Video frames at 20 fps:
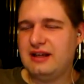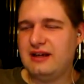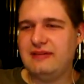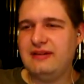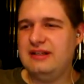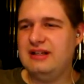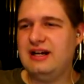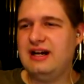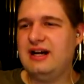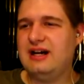I
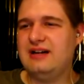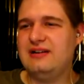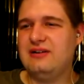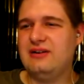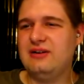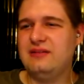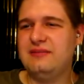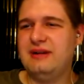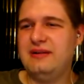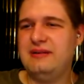mean, uh,
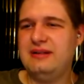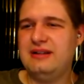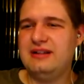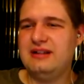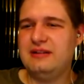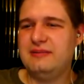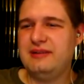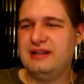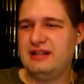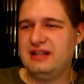or maybe
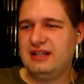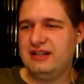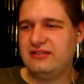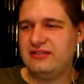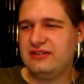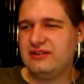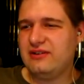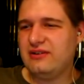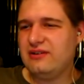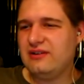it'll be an
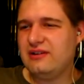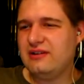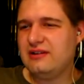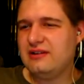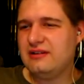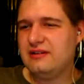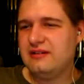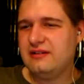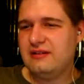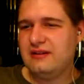even
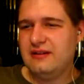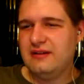hole.